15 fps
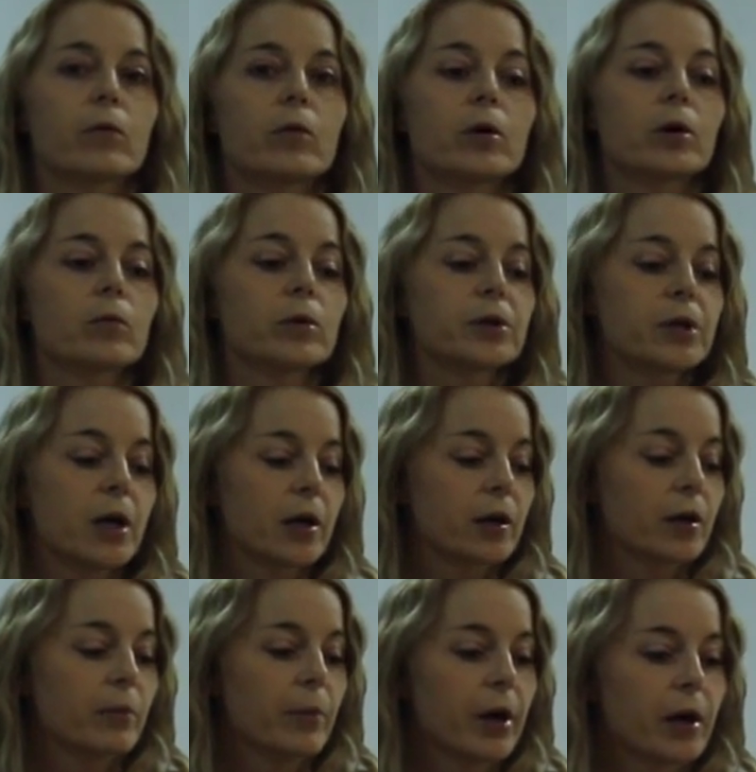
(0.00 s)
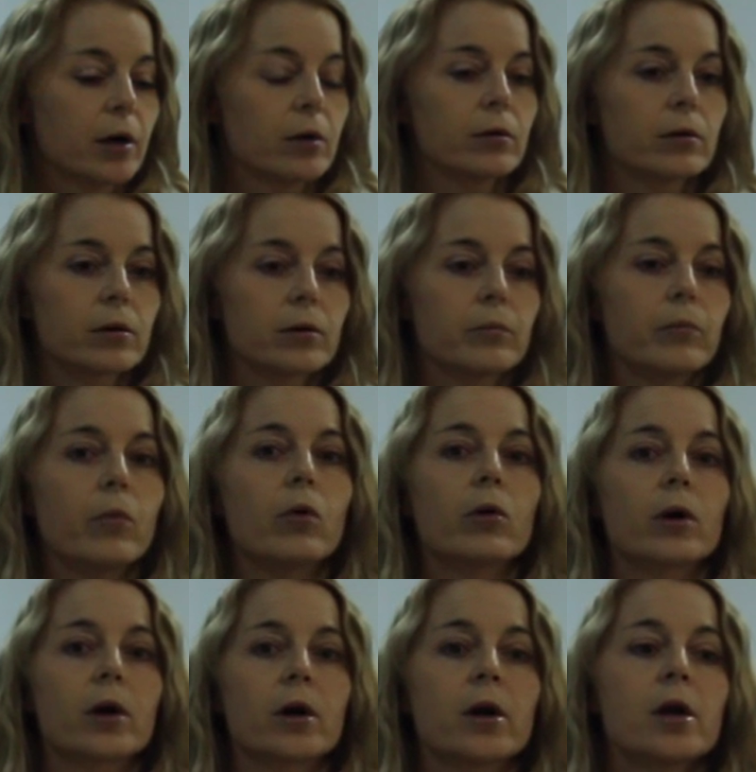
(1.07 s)
war we'll talk about
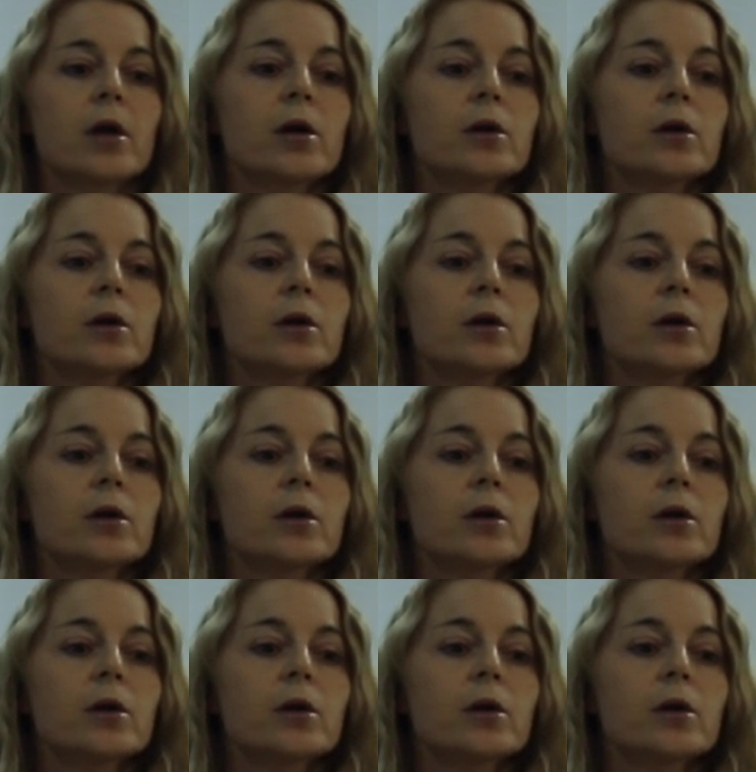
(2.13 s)
more.